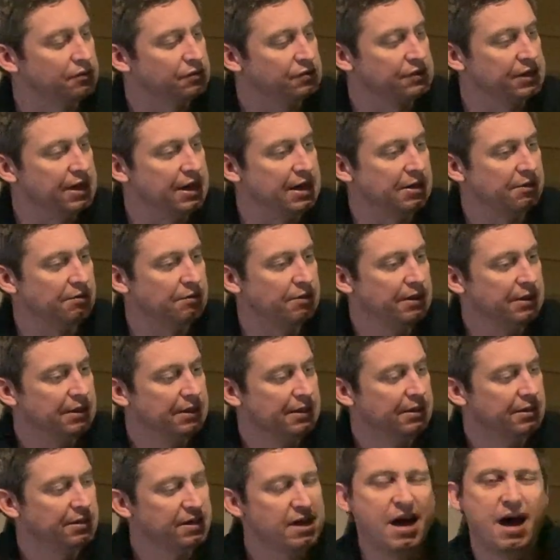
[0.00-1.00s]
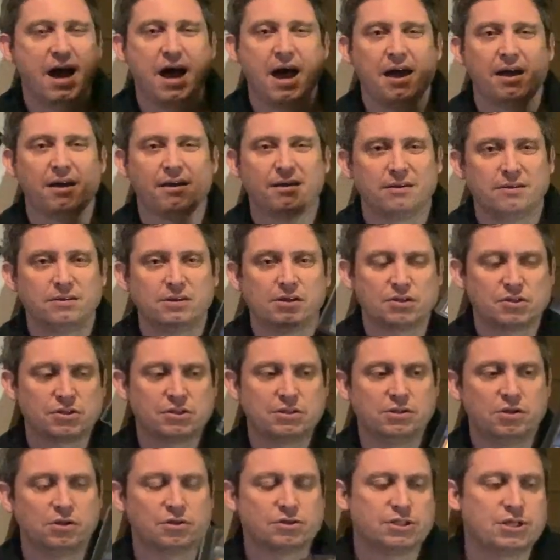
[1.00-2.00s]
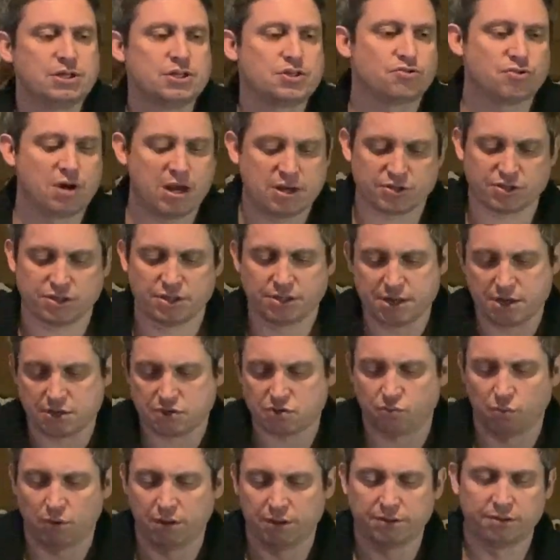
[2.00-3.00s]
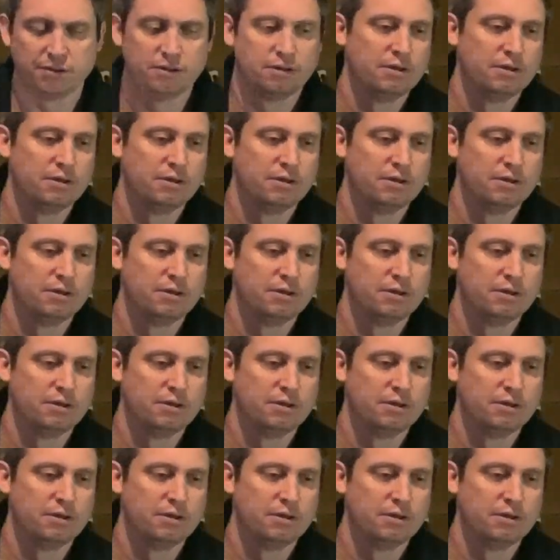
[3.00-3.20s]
So yeah, looks interesting, this one.